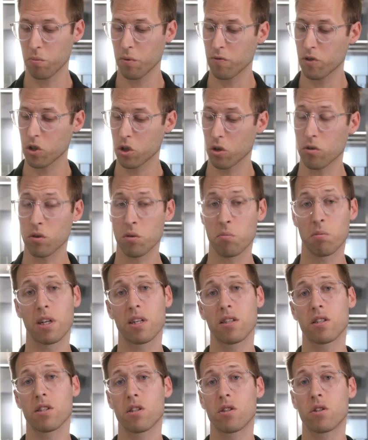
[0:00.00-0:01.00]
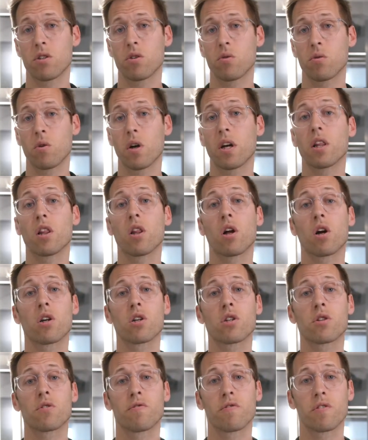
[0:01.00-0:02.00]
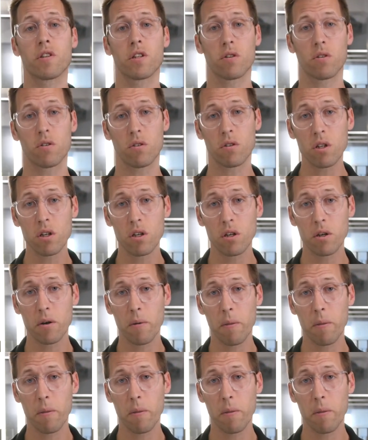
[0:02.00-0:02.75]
of children placed into a large field